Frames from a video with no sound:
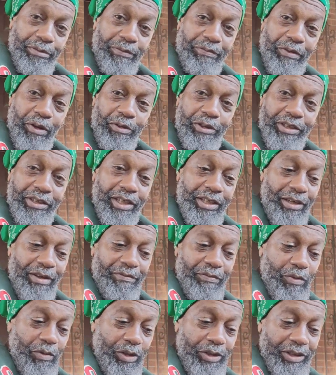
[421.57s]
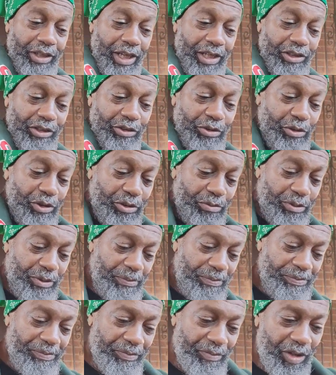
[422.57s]
the first thing, of course, as
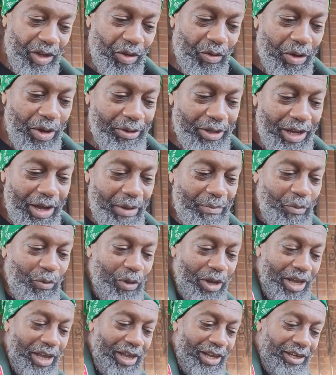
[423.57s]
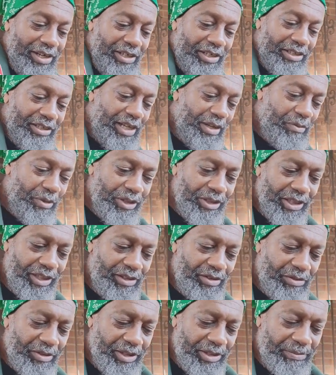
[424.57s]
usual. Oh, I am way ahead of this time. Wait a
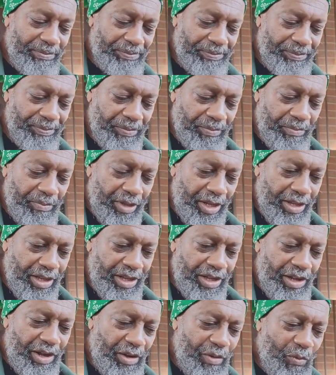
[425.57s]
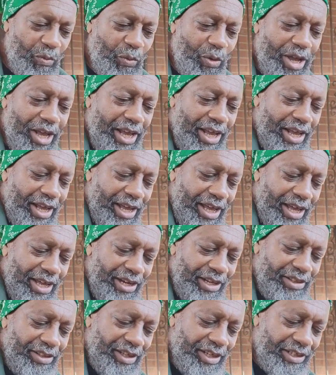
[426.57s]
second. Oh, no. I'm way
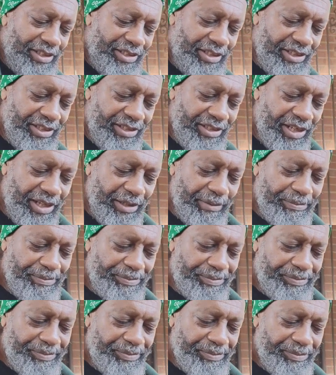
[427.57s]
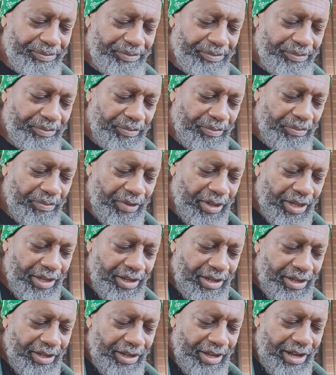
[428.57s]
ahead of things this time.
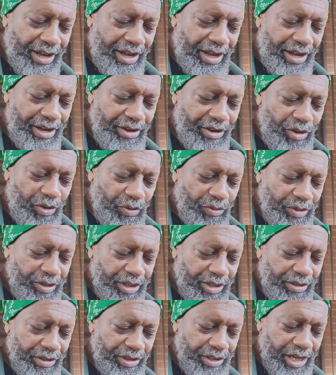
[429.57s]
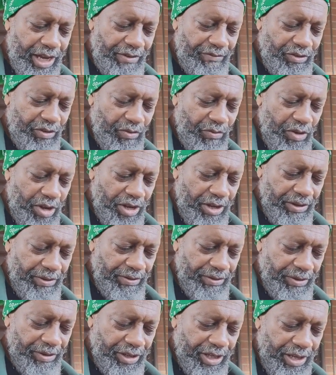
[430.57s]
I know, see, because after a while,
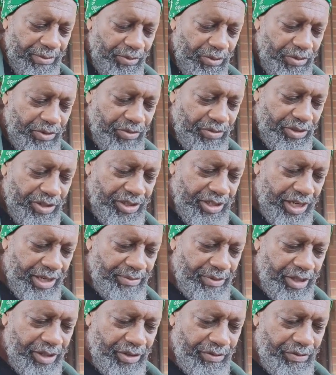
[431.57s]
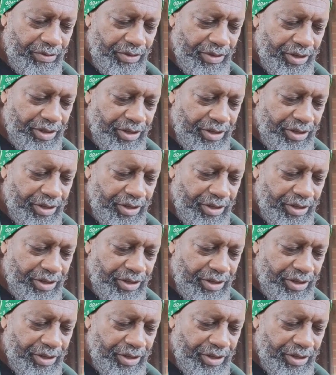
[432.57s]
you keep on doing the same thing. You